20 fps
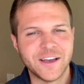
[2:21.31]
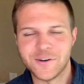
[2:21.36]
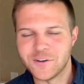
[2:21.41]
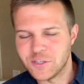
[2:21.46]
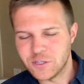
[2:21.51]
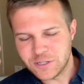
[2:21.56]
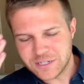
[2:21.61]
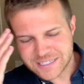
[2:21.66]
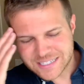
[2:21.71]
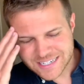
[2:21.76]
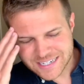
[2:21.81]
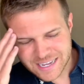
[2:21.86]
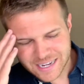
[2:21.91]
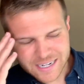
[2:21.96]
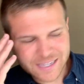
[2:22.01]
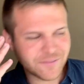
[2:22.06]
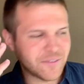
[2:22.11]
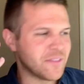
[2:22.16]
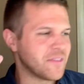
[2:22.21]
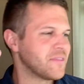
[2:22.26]
You need to not
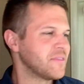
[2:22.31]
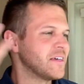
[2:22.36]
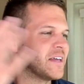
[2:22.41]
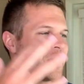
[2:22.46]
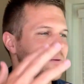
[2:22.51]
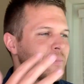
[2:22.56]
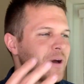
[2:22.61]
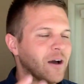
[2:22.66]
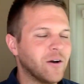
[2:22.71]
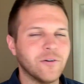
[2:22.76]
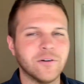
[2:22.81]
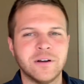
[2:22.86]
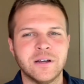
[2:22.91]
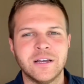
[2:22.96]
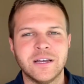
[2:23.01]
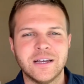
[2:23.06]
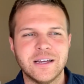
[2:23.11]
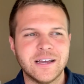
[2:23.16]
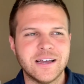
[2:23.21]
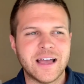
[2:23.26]
even think about
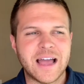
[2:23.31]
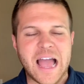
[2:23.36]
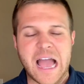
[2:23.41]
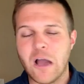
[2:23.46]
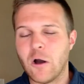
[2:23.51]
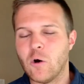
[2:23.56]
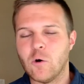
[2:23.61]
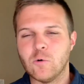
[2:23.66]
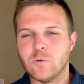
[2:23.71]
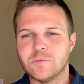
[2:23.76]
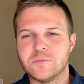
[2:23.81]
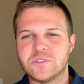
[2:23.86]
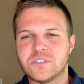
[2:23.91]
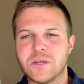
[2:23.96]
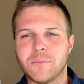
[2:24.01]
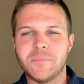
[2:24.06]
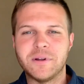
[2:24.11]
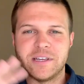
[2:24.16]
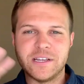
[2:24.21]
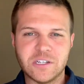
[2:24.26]
how
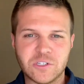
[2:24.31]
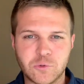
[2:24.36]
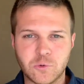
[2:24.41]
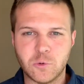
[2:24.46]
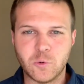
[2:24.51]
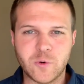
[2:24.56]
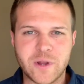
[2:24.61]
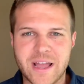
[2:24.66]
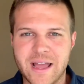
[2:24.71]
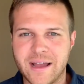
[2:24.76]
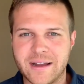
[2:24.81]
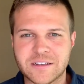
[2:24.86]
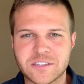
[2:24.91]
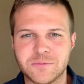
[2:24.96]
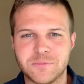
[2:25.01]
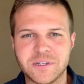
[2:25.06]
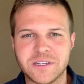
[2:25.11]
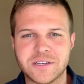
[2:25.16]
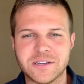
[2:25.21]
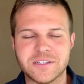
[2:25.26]
somebody else would react,
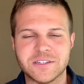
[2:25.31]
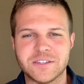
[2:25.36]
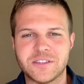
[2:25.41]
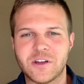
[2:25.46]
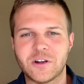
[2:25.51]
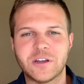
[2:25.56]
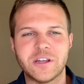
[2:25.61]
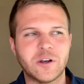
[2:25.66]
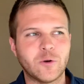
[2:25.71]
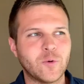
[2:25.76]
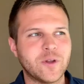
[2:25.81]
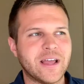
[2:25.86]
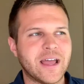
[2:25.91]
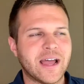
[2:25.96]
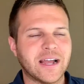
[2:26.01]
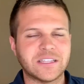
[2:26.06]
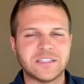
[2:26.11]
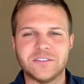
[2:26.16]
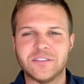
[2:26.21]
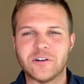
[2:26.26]
because they're going to
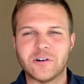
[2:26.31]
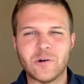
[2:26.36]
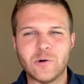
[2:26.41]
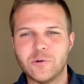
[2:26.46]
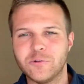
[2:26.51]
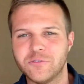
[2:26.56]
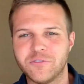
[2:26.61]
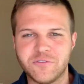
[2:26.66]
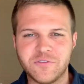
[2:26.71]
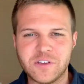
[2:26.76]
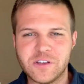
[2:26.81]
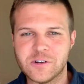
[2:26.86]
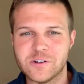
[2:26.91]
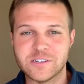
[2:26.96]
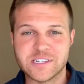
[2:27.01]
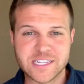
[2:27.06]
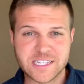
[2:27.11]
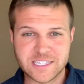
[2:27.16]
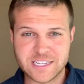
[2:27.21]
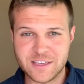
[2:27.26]
react in their own
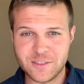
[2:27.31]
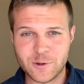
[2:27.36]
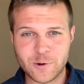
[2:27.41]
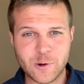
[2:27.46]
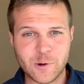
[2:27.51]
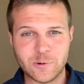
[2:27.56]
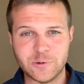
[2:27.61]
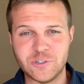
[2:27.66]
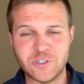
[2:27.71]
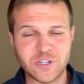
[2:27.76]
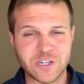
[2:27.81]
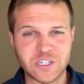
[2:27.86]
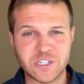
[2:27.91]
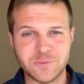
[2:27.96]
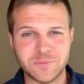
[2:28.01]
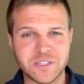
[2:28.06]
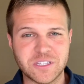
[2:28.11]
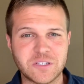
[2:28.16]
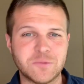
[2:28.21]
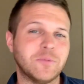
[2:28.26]
fears and say their own
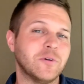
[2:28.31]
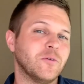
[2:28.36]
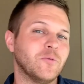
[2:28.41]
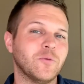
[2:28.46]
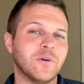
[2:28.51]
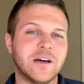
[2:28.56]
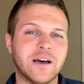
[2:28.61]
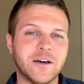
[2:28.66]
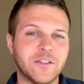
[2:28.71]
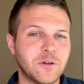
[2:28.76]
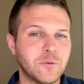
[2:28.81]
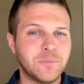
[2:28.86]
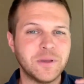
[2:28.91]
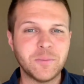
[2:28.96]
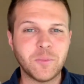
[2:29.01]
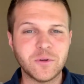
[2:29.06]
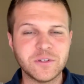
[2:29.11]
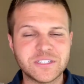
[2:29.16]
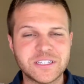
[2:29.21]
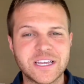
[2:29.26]
judgments, but what other
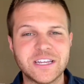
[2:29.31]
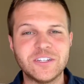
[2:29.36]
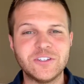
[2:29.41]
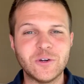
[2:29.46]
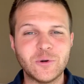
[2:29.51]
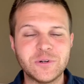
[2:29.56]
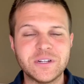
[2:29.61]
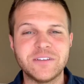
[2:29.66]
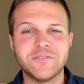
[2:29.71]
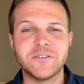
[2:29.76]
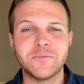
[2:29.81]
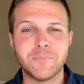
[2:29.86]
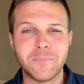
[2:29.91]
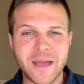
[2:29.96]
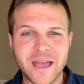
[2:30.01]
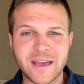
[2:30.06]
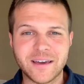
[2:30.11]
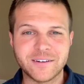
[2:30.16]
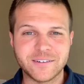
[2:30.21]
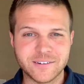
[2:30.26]
people say don't even
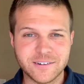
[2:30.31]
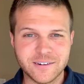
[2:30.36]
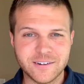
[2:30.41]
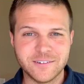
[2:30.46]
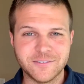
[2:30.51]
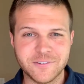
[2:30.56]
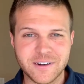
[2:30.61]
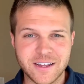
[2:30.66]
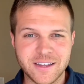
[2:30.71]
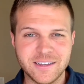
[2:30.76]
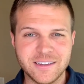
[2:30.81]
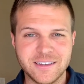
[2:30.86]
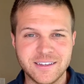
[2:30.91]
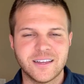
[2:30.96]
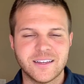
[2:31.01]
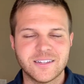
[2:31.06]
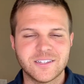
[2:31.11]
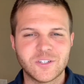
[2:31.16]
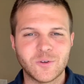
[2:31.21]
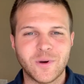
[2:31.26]
matter, right?
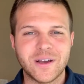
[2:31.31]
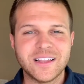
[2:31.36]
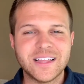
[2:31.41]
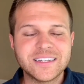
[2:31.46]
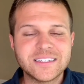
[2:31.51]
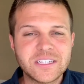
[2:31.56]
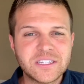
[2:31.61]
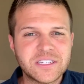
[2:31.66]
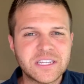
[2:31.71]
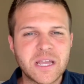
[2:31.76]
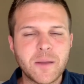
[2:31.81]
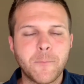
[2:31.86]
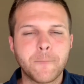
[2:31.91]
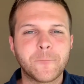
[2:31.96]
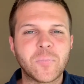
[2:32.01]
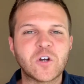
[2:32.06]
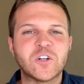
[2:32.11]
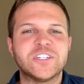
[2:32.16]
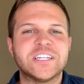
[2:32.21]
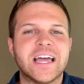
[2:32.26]
So I like to say,
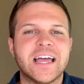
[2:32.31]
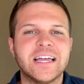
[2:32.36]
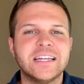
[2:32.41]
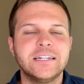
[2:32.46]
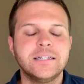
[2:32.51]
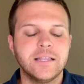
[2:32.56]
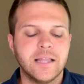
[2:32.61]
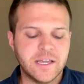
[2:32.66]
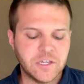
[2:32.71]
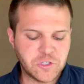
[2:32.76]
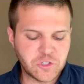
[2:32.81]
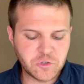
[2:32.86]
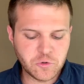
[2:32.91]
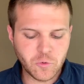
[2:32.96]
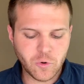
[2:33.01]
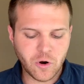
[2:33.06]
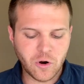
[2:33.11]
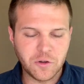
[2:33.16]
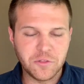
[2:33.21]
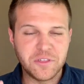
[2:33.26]
pretend like
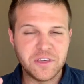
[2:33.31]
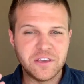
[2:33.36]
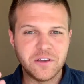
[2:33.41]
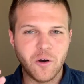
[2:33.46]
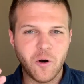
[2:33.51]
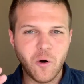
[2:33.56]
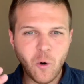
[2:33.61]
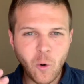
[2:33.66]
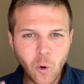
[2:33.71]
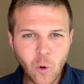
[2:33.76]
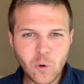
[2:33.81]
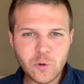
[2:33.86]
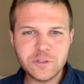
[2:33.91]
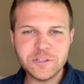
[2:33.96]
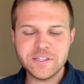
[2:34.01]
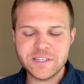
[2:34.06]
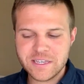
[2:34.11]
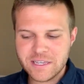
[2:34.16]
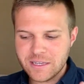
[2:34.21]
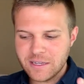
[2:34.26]
you are the
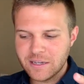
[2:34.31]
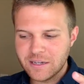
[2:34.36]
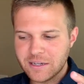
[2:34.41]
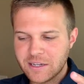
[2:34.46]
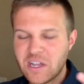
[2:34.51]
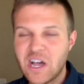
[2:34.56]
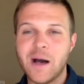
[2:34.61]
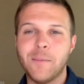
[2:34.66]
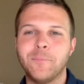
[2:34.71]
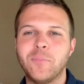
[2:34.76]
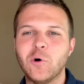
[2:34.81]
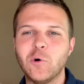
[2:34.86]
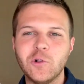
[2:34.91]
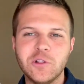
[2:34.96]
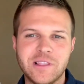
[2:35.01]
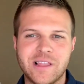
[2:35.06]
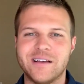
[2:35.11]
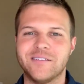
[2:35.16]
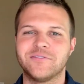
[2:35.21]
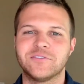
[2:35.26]
only couple
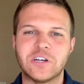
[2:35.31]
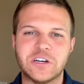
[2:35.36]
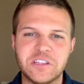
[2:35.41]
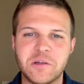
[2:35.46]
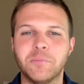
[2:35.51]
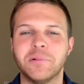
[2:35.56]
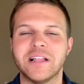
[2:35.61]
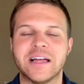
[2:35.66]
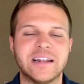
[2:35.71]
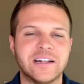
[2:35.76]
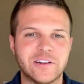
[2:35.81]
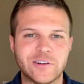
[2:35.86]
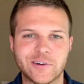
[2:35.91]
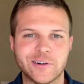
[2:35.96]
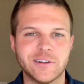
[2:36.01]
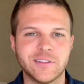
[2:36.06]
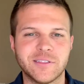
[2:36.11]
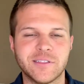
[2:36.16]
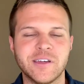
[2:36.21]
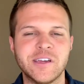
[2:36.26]
left on the planet
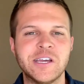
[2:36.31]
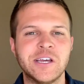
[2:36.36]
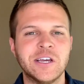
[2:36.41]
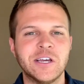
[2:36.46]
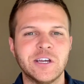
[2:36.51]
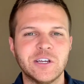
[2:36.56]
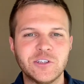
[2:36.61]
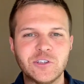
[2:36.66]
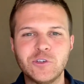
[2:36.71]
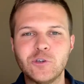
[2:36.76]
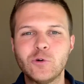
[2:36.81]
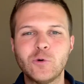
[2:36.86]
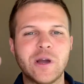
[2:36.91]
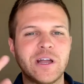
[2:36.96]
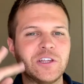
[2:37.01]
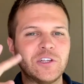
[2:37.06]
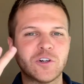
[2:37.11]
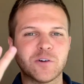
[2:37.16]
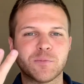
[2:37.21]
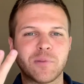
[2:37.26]
Earth. You
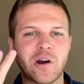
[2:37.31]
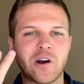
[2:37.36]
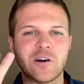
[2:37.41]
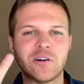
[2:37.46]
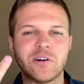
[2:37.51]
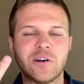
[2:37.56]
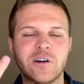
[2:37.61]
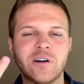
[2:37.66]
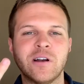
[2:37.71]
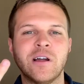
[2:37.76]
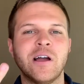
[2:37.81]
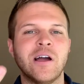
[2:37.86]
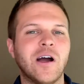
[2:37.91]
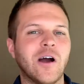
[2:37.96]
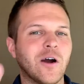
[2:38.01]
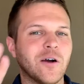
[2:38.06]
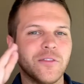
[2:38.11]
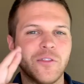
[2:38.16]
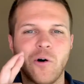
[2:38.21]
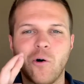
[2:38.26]
and your partner
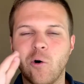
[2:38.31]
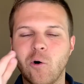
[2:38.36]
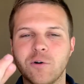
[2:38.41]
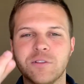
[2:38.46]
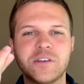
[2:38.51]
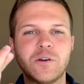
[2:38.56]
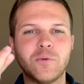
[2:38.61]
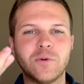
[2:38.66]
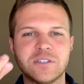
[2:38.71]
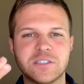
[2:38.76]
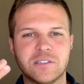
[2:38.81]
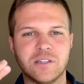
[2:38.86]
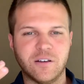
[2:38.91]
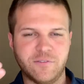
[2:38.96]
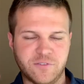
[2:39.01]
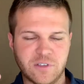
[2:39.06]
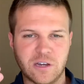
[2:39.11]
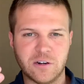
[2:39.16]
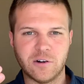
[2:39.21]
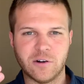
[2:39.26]
are the only ones
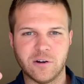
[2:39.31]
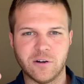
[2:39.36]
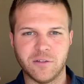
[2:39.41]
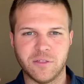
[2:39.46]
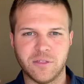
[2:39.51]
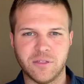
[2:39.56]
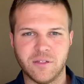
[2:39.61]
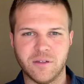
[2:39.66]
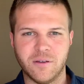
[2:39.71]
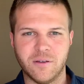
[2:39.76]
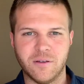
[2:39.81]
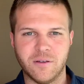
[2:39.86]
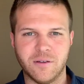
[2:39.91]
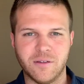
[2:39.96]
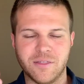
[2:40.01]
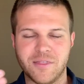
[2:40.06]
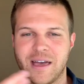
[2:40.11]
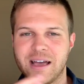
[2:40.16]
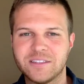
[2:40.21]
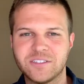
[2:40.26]
left on Earth.
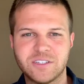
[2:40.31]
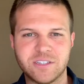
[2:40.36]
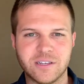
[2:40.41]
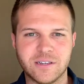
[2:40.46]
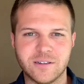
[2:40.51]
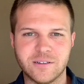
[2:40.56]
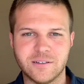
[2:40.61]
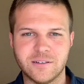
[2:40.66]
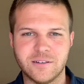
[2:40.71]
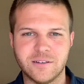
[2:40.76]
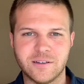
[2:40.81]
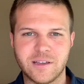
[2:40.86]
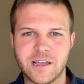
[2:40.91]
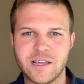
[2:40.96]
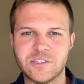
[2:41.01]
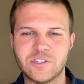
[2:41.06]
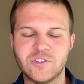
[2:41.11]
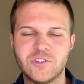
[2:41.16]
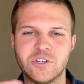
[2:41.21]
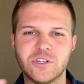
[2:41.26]
That's it, okay?
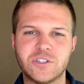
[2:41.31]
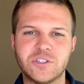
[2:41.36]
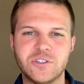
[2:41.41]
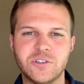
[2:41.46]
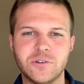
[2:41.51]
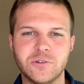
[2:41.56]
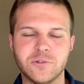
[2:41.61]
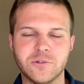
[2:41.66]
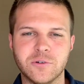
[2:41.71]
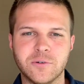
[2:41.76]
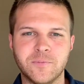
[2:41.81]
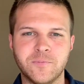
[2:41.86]
It's just you.